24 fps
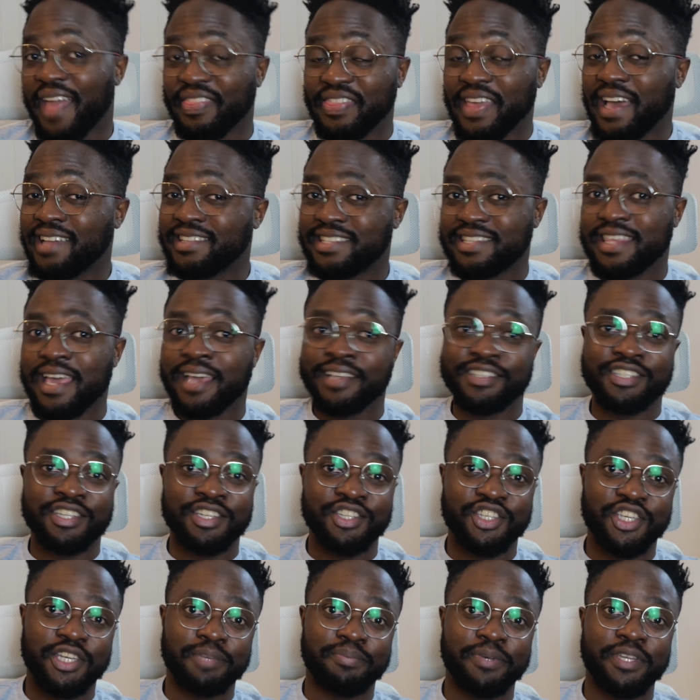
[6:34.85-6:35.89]
And that's thanks to
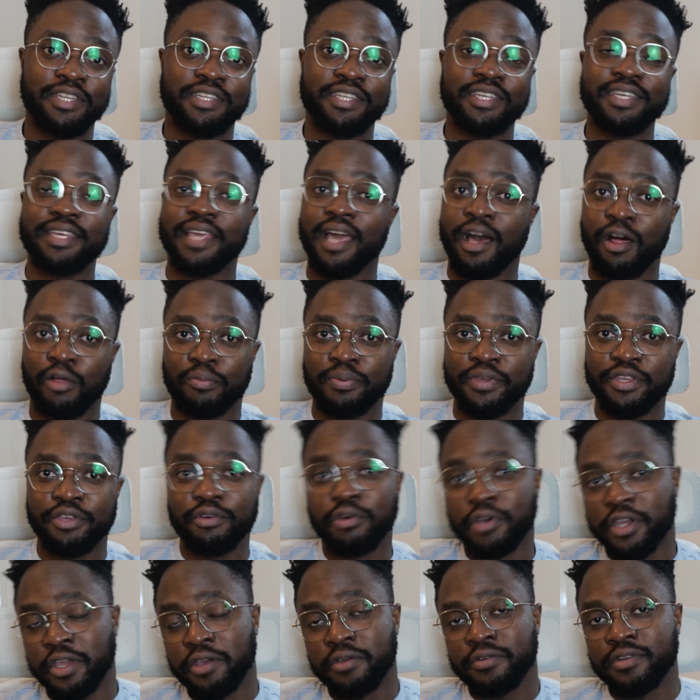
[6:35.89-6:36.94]
GPT helping
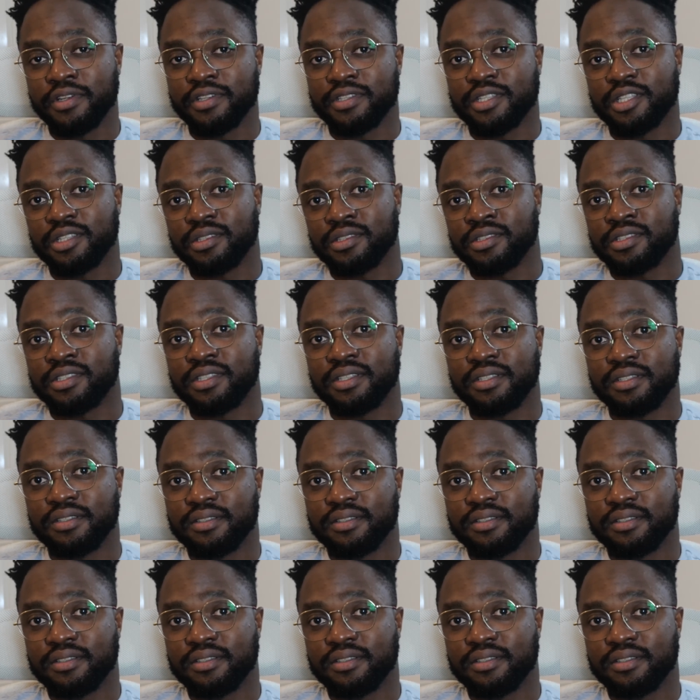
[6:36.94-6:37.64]
your coding skills